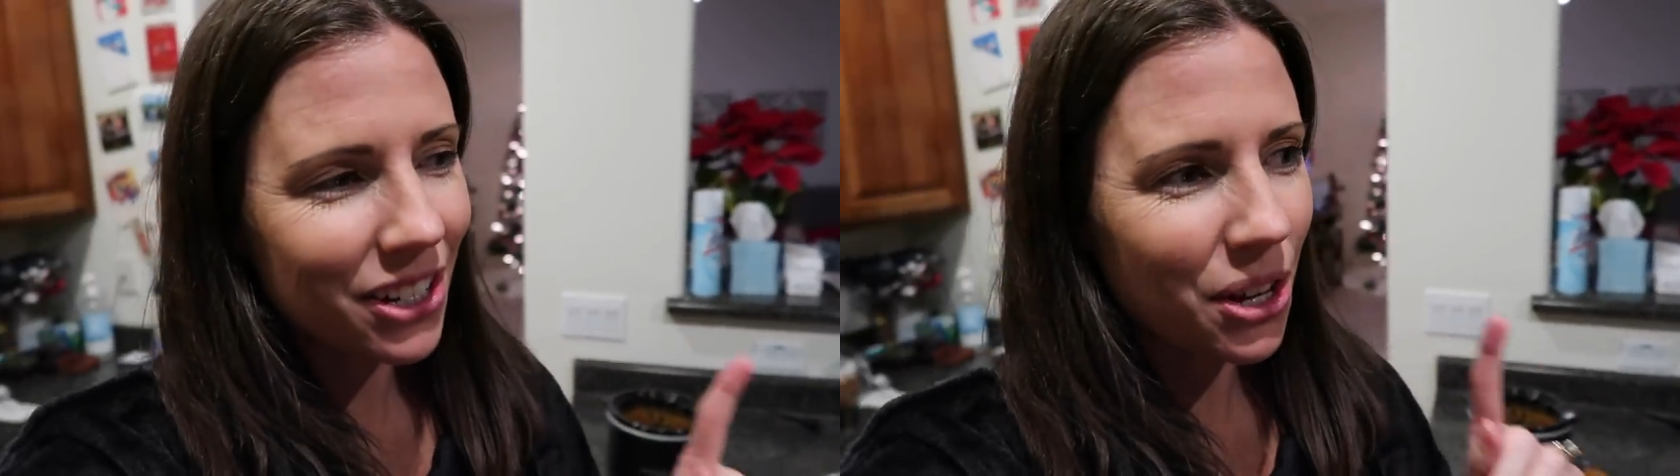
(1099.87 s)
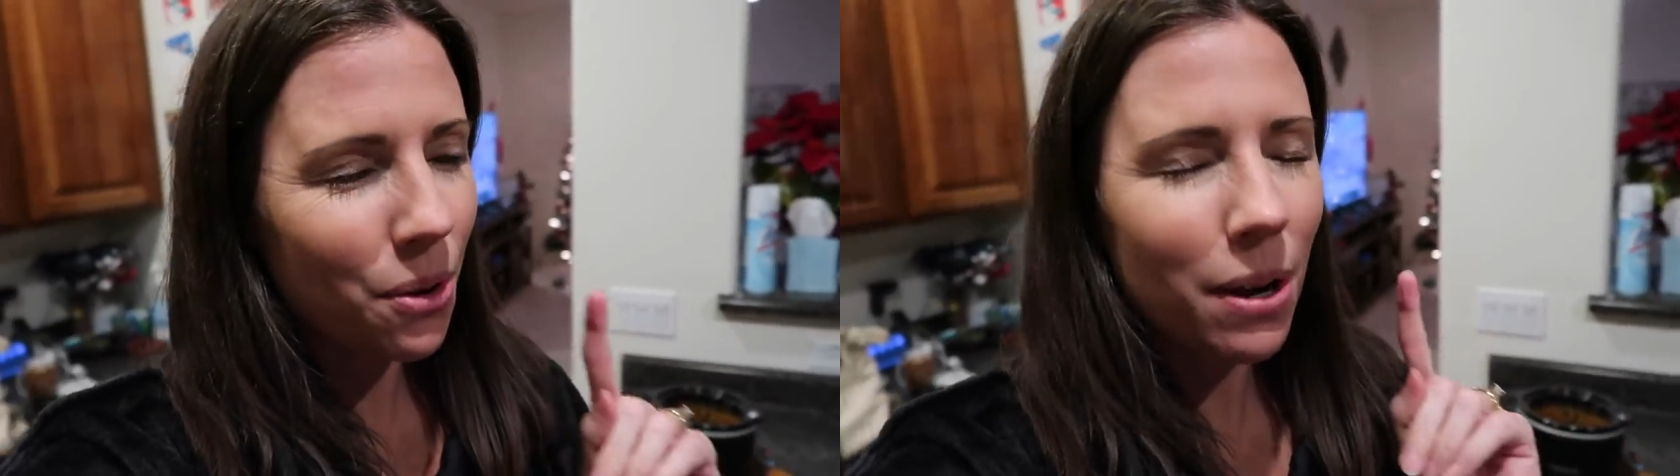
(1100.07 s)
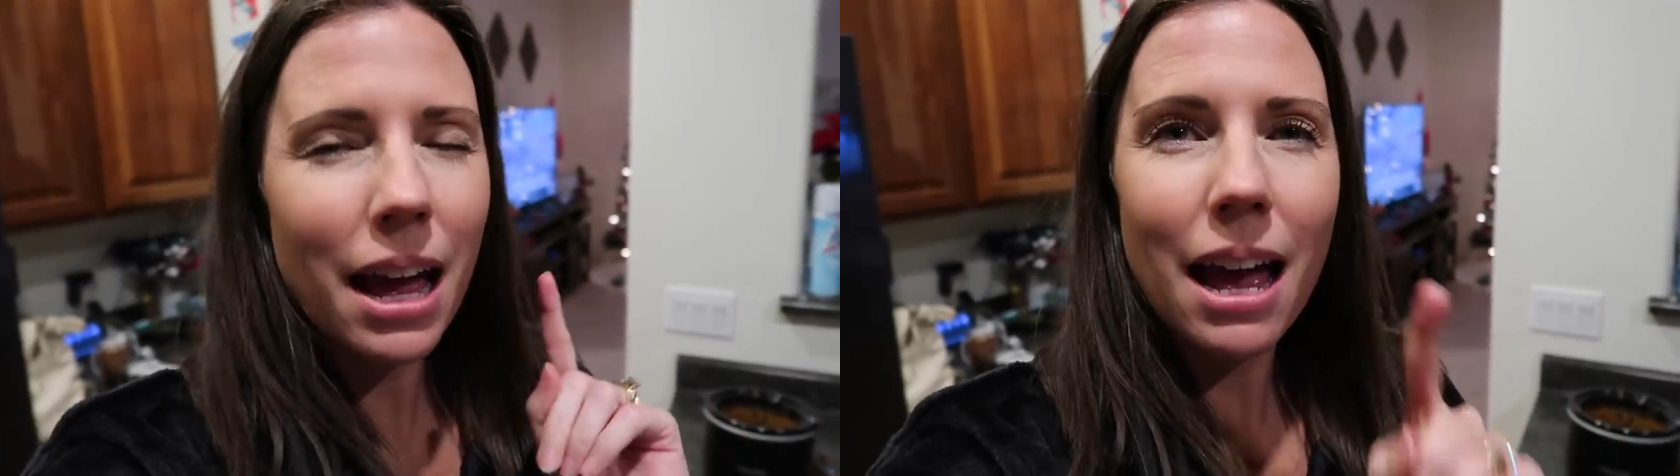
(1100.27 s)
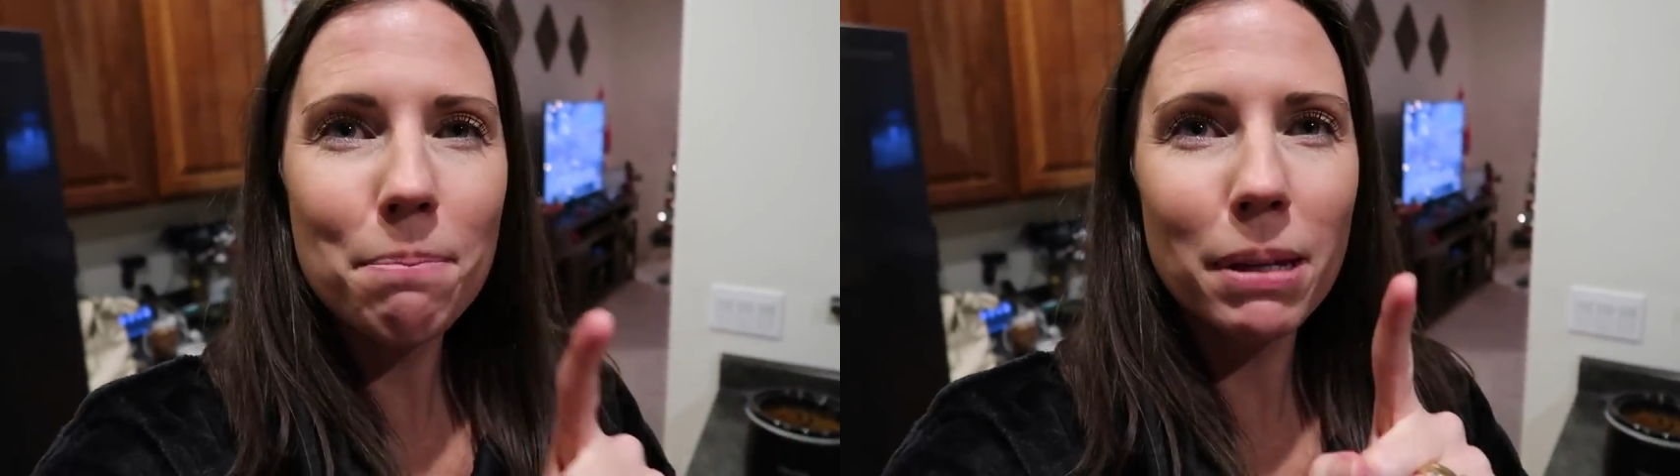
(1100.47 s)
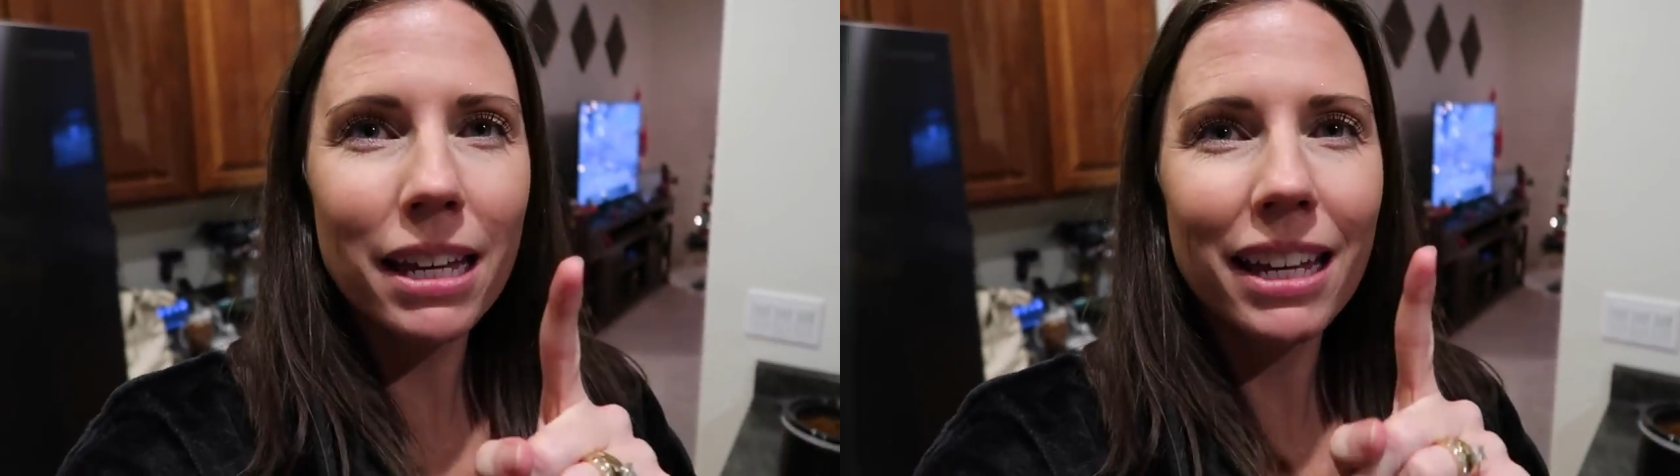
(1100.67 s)
so
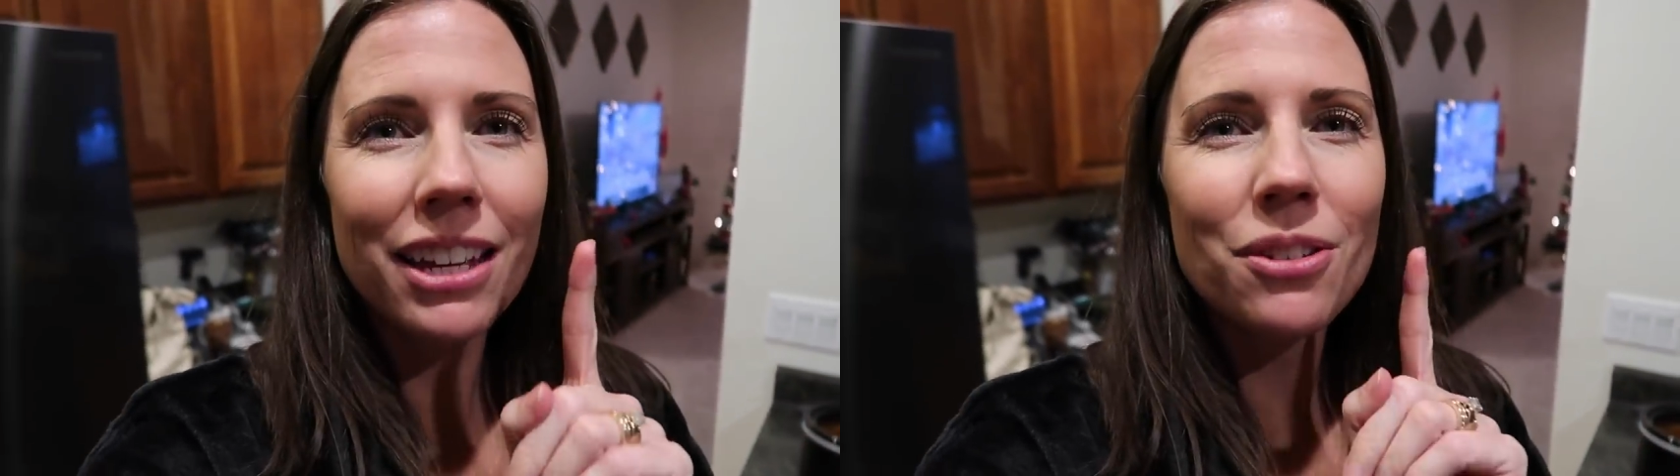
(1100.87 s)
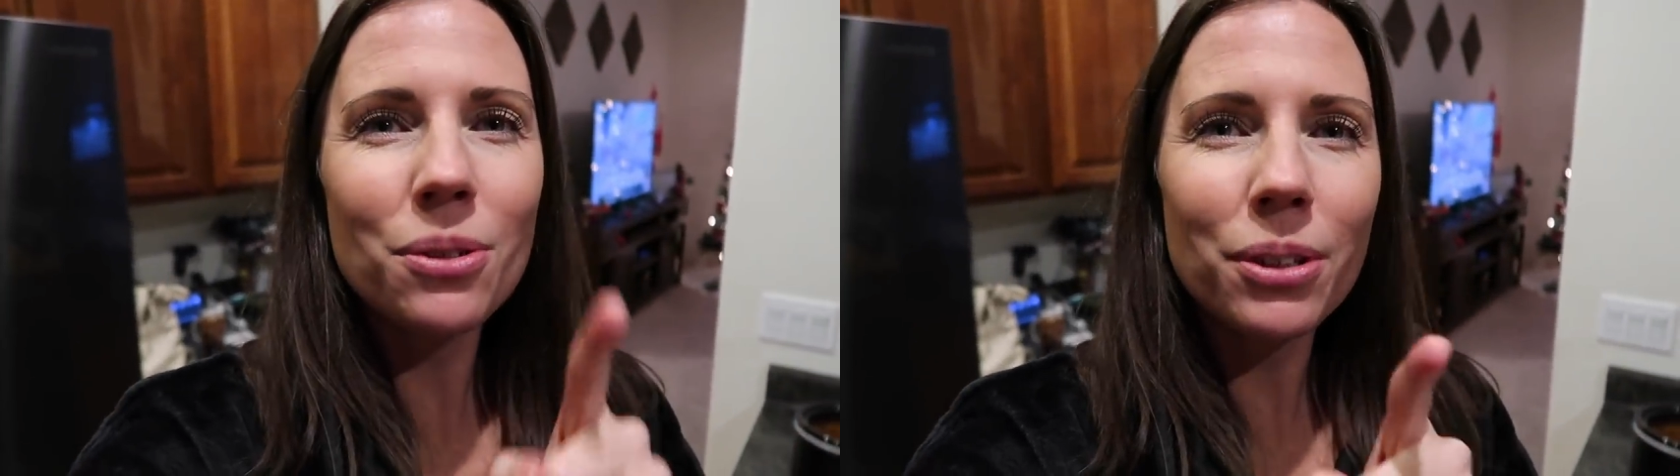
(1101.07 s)
happy New